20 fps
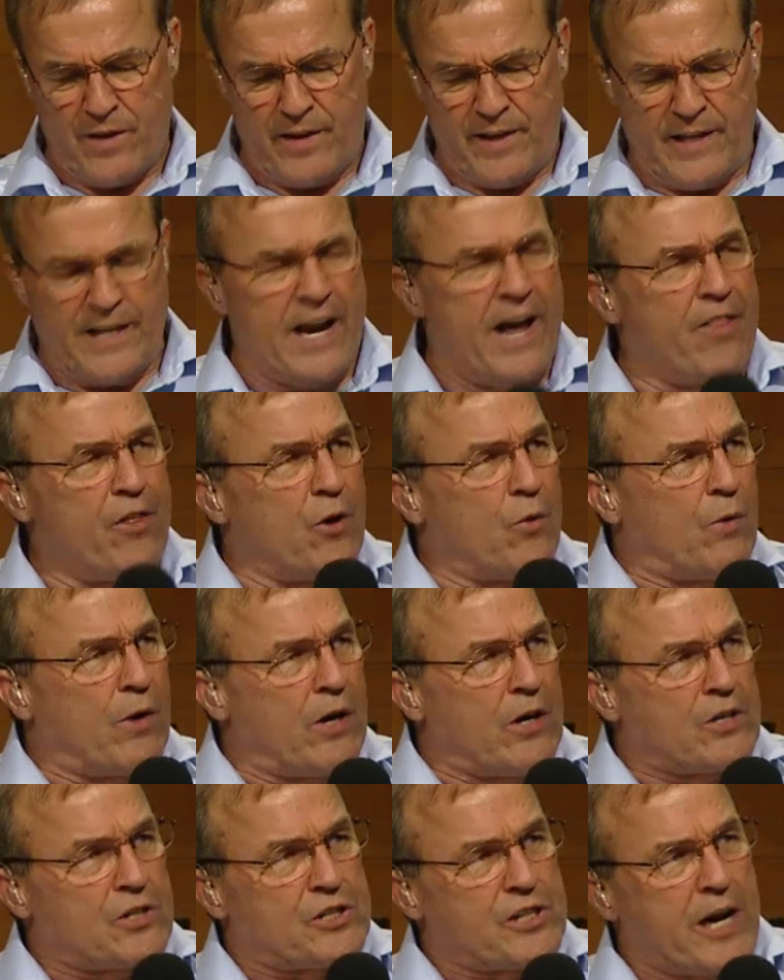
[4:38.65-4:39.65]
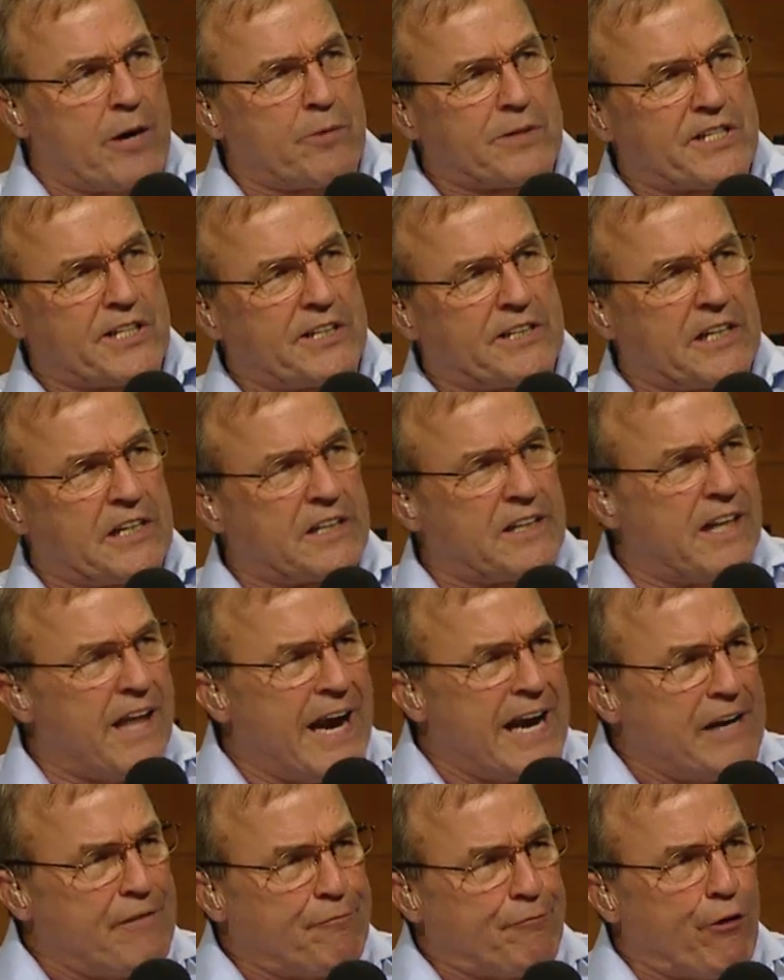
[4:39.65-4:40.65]
In other words, there was a
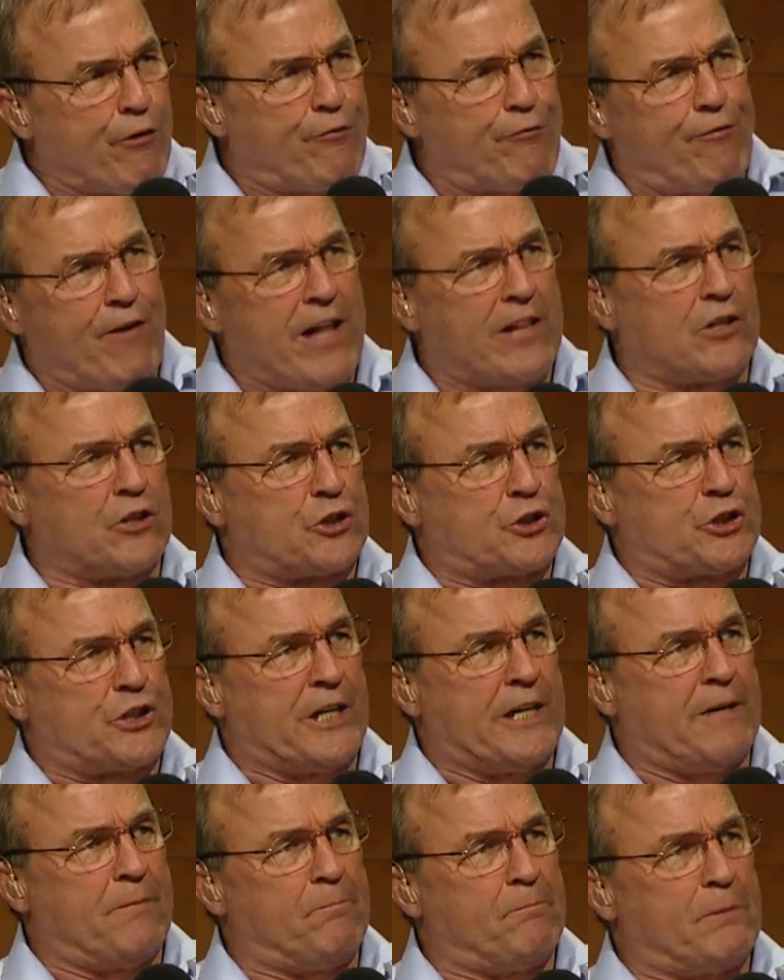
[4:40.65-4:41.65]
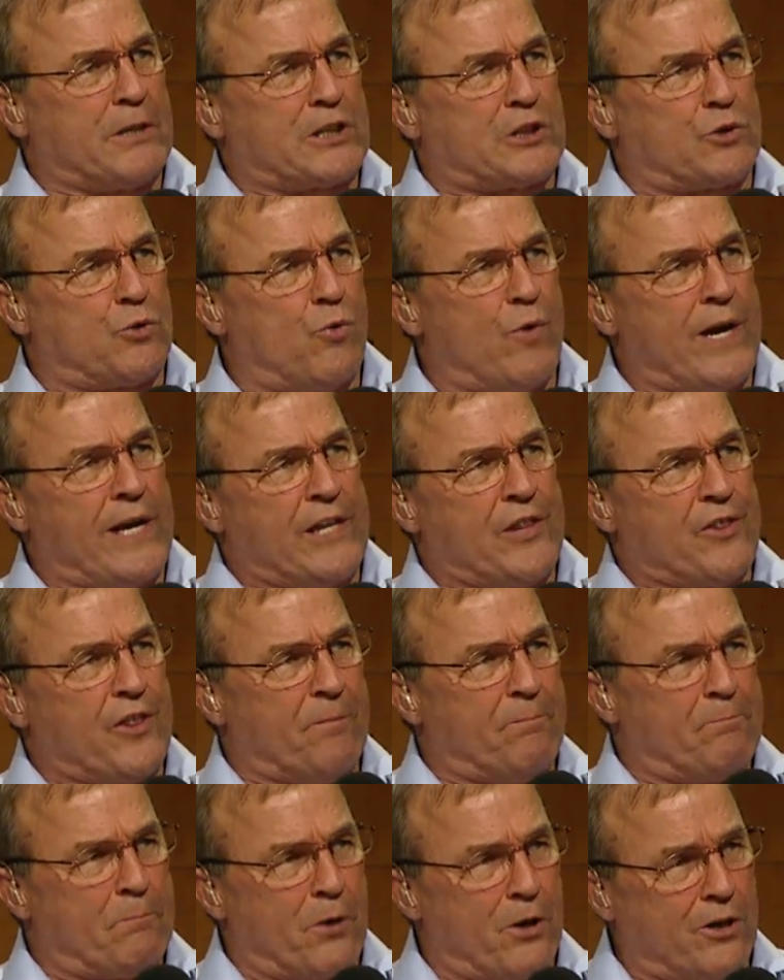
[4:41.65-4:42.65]
delightful fellowship between the
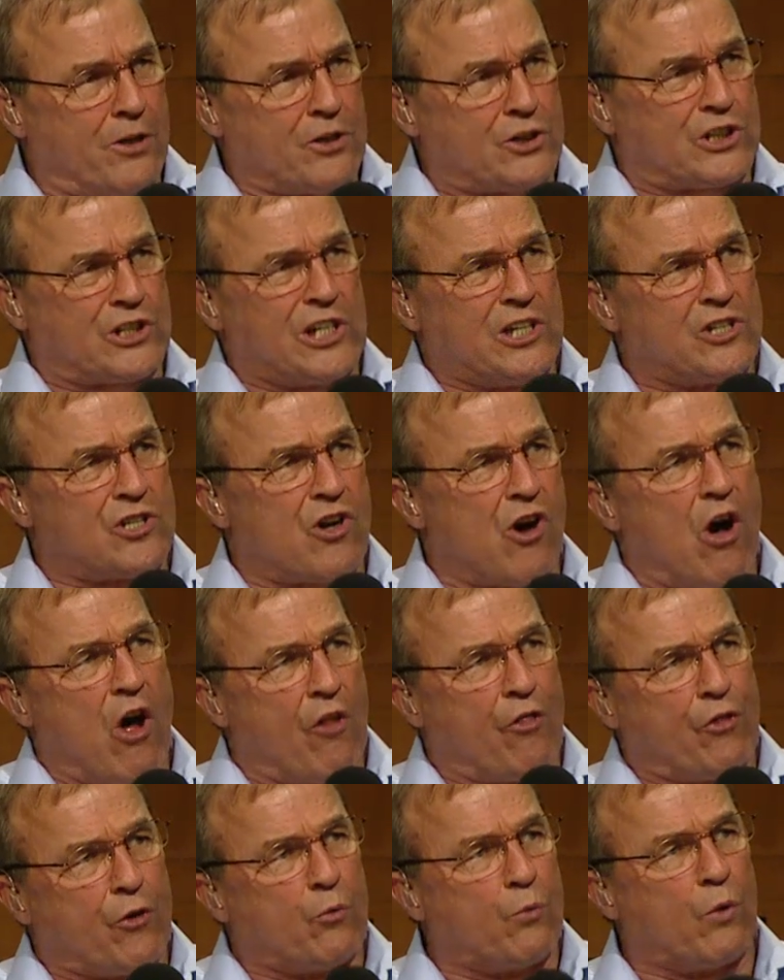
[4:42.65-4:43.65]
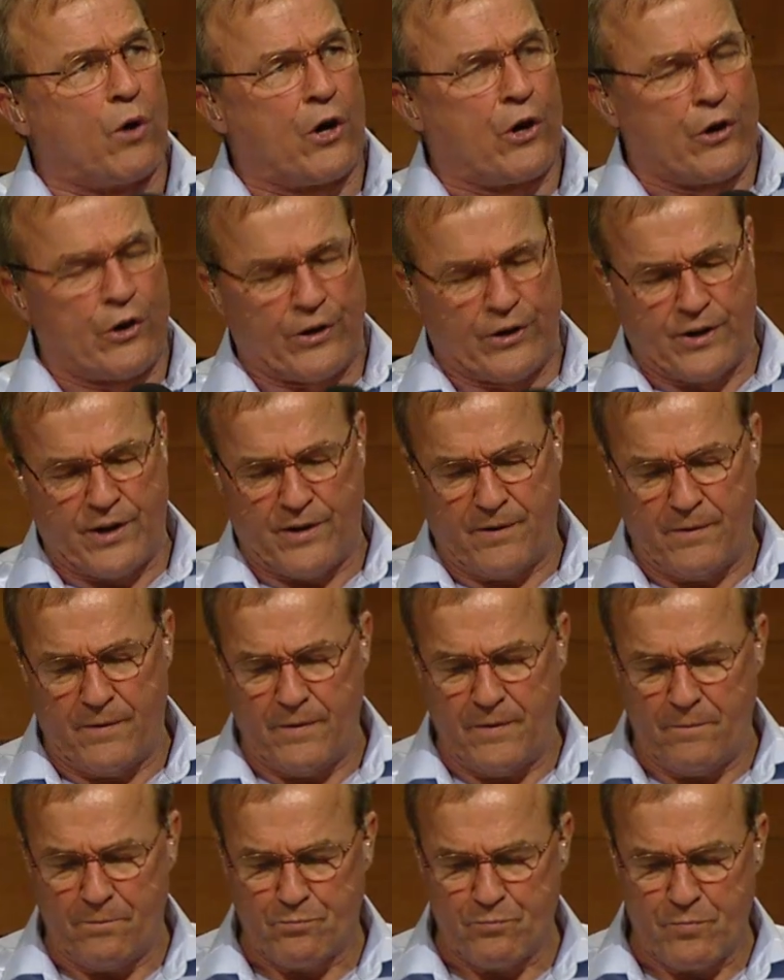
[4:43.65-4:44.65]
person called the Word
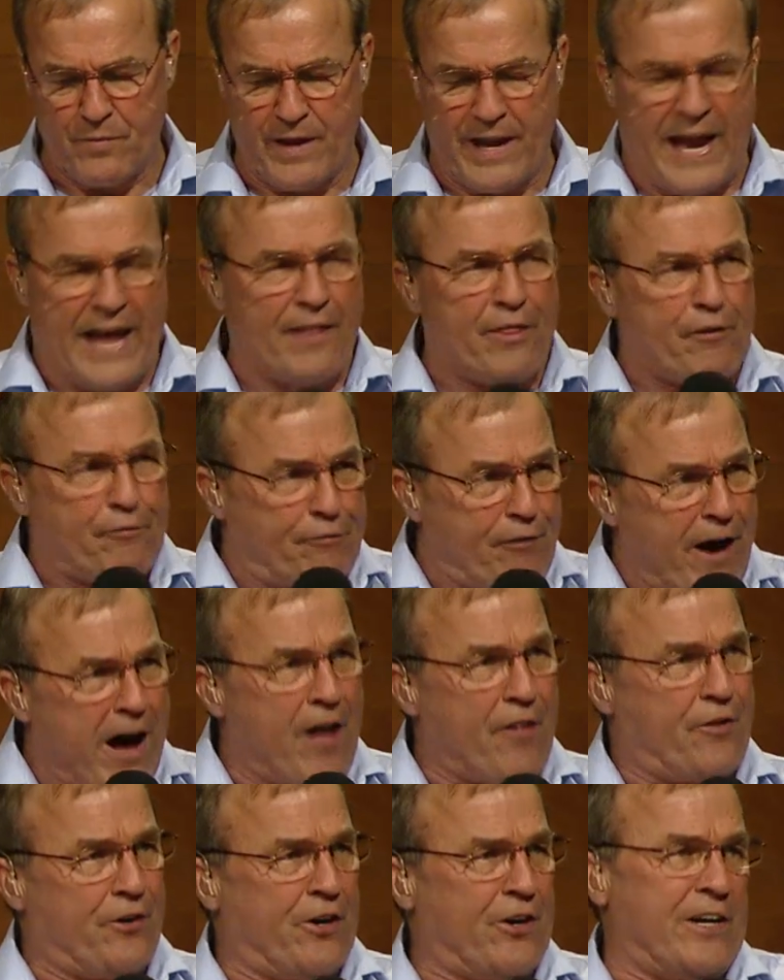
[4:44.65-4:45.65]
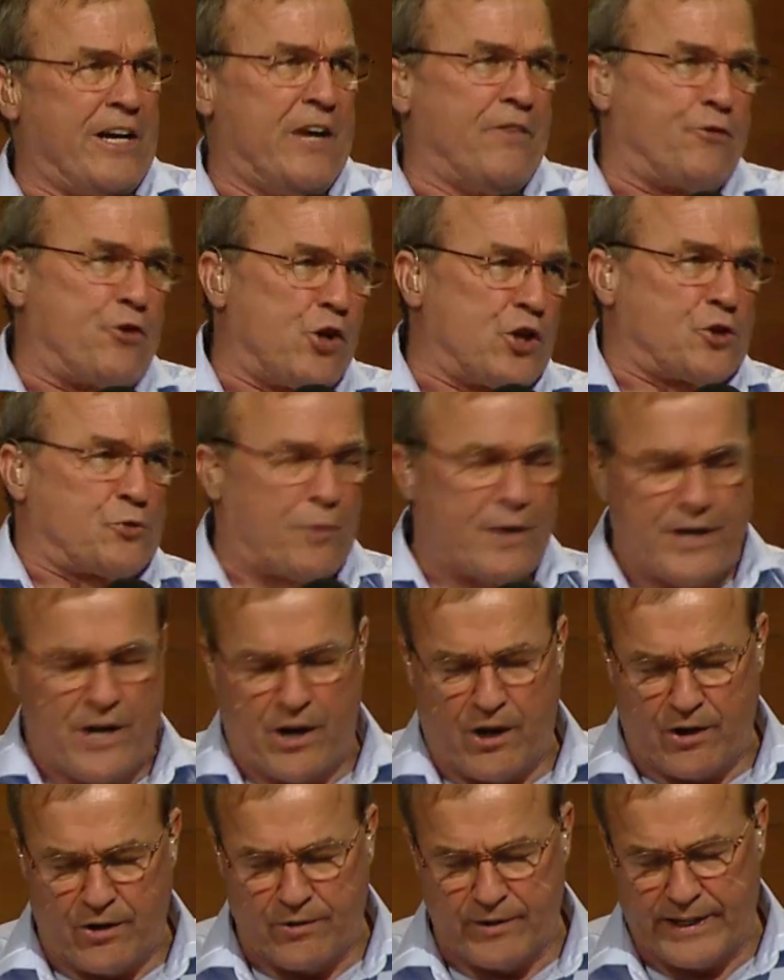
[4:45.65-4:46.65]
and the Father, and of course, we
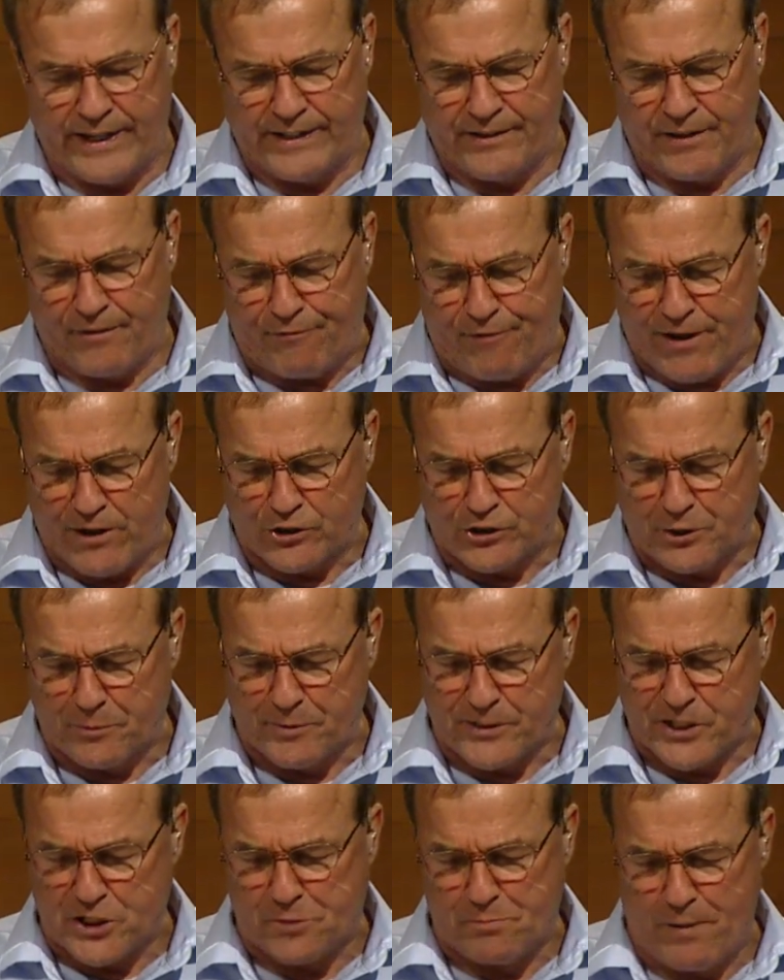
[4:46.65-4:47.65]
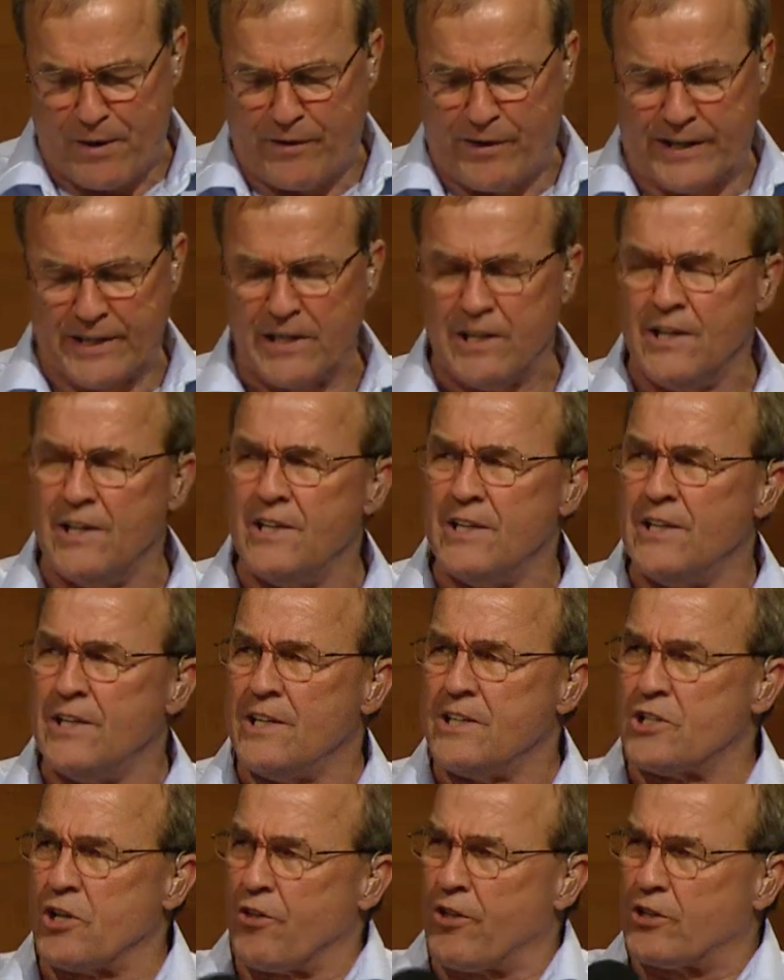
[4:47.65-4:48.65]
know in the fellowship with the Spirit.
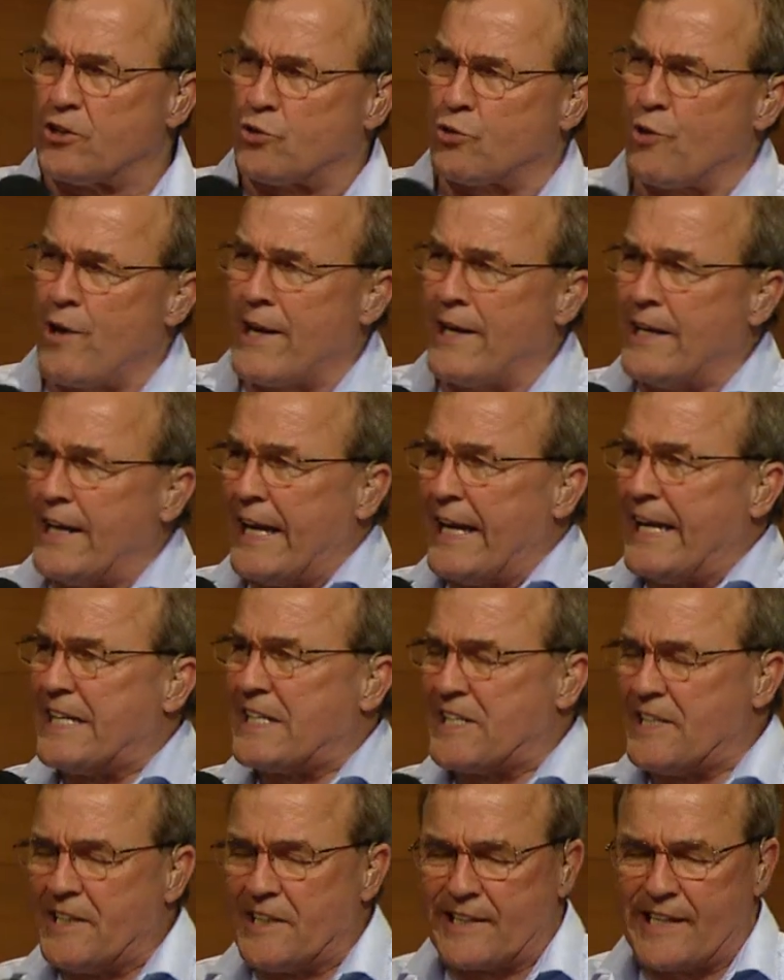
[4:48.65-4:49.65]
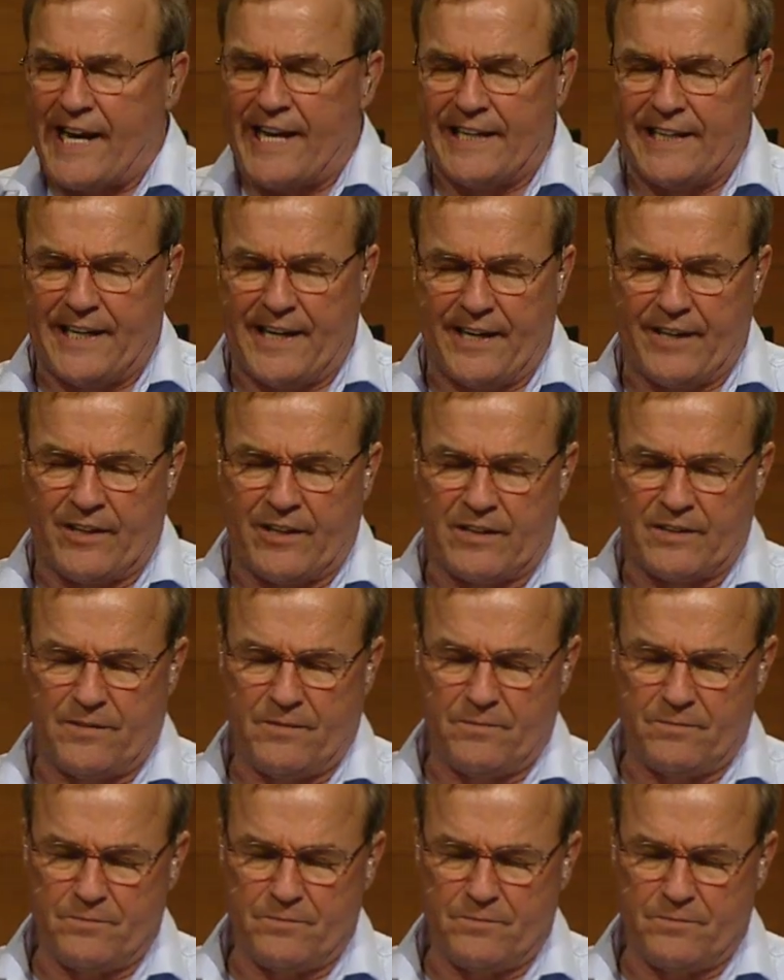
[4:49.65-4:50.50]
So the Trinity is indicated here.